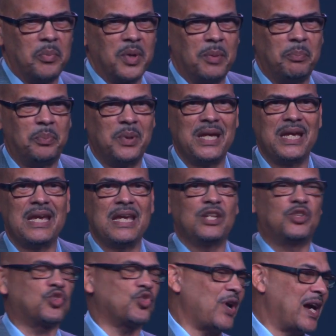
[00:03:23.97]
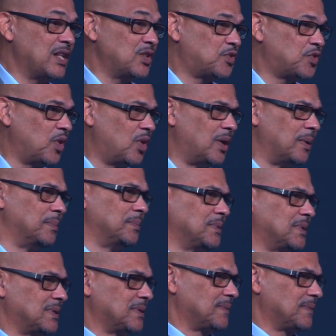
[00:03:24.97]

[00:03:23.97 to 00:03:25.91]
but be transformed."